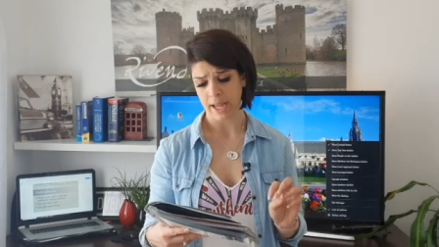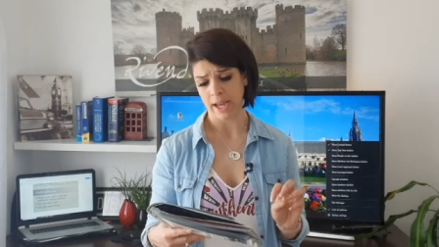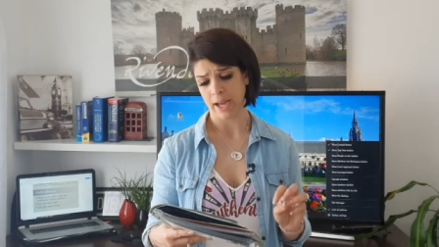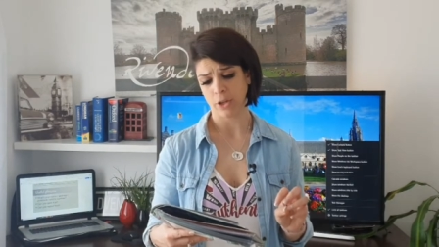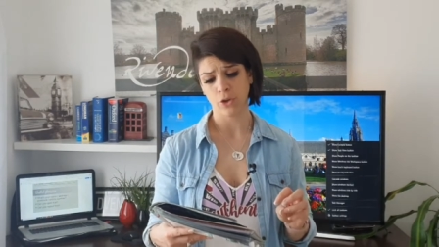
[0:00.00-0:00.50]

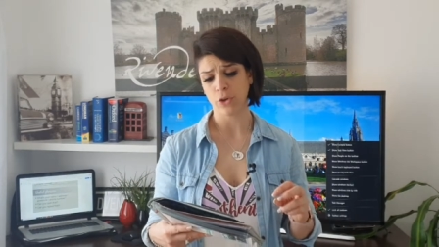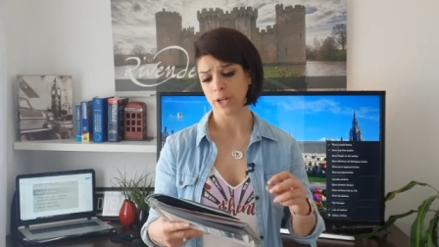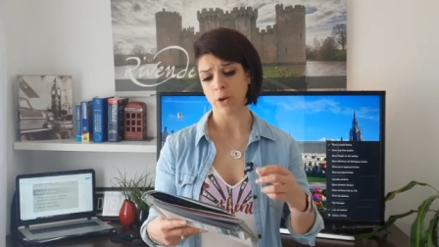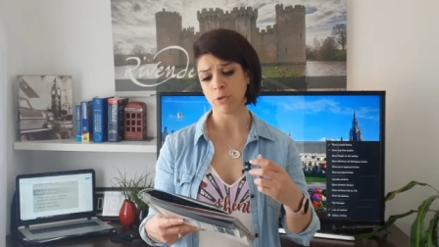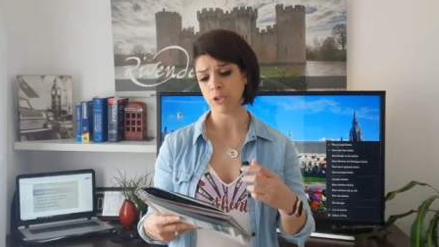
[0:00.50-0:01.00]
Uh, you
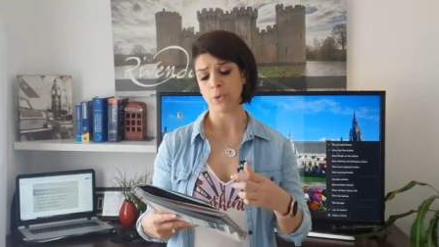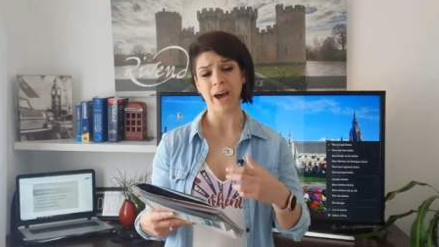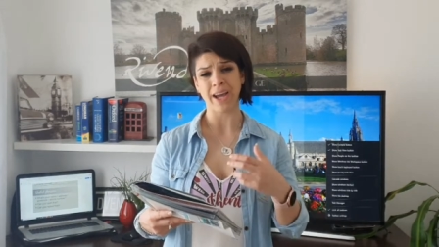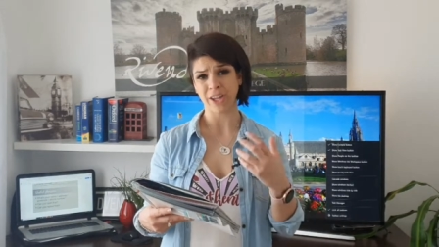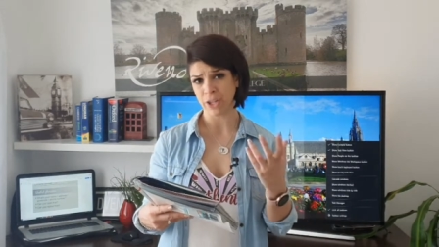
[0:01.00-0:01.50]
can also
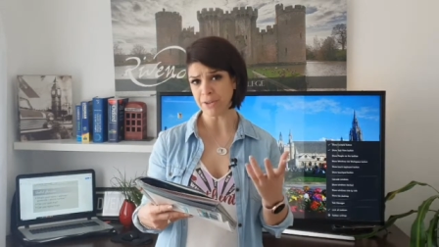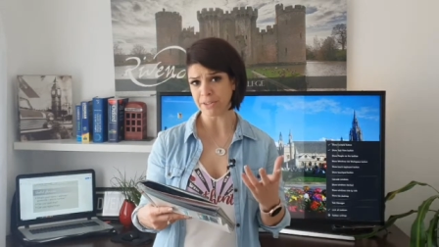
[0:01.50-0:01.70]
accuse